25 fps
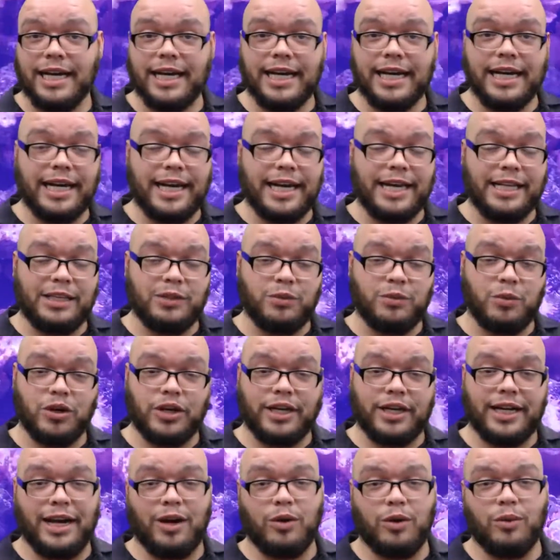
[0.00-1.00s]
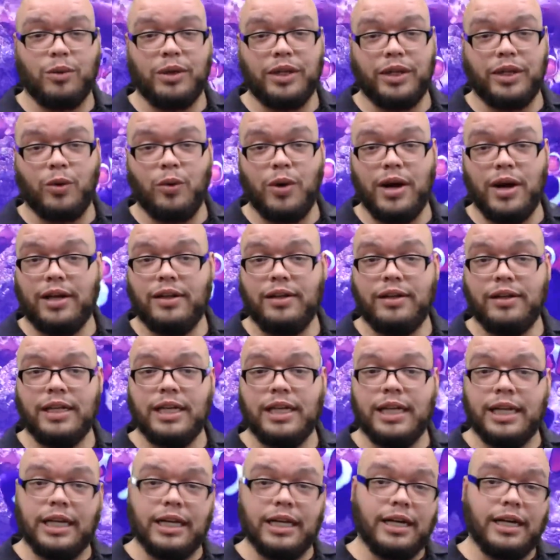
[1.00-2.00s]
It's working out really well.
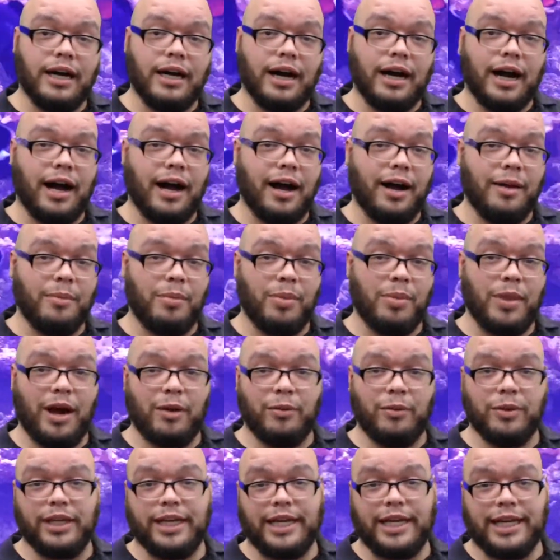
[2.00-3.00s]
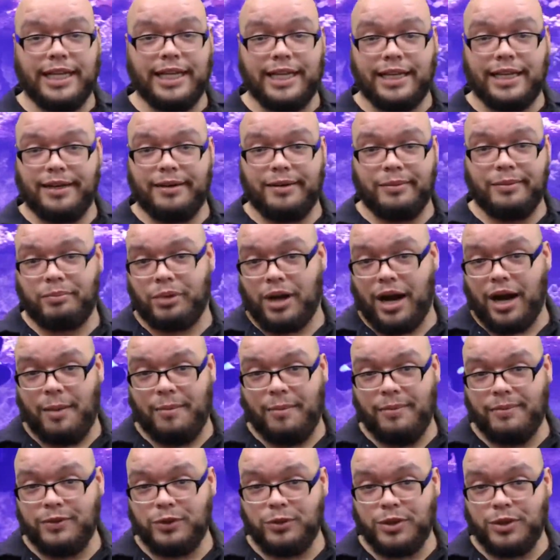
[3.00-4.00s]
Um, not really any
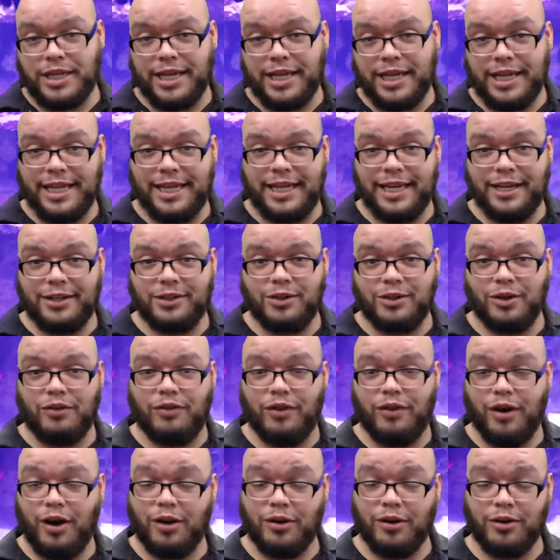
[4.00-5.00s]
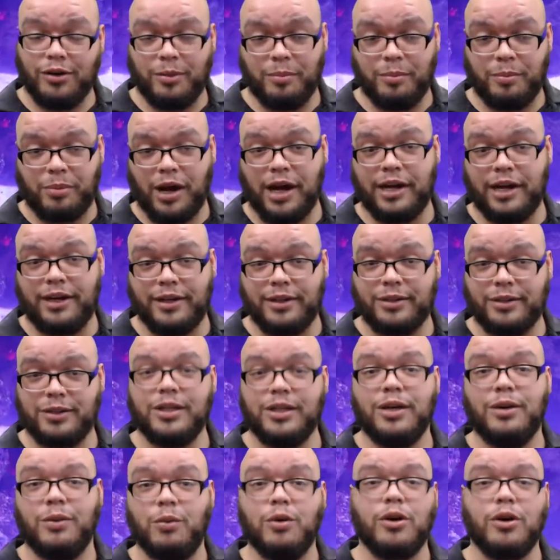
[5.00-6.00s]
problems with anything so far. The product
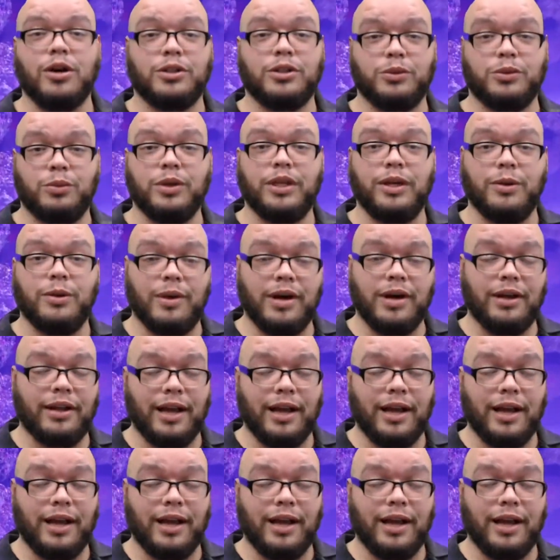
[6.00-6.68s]
works really well.